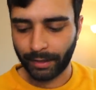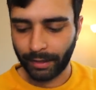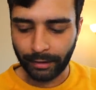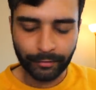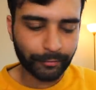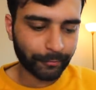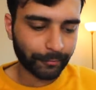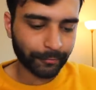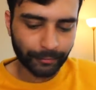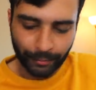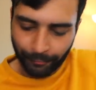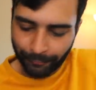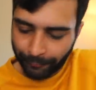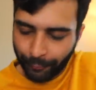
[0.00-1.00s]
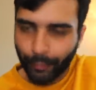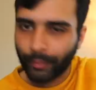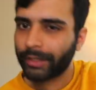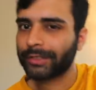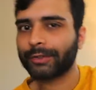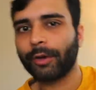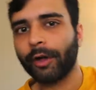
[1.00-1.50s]
If your phone
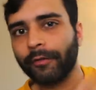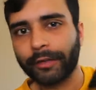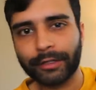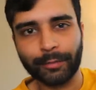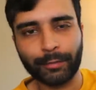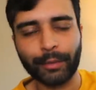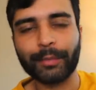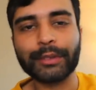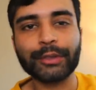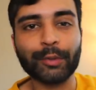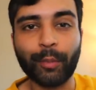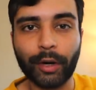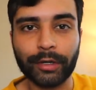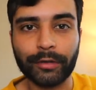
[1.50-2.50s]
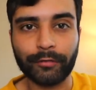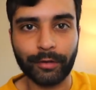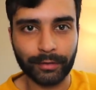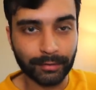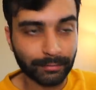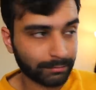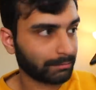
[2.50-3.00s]
is solving the purpose you bought it
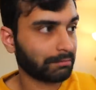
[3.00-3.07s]
for,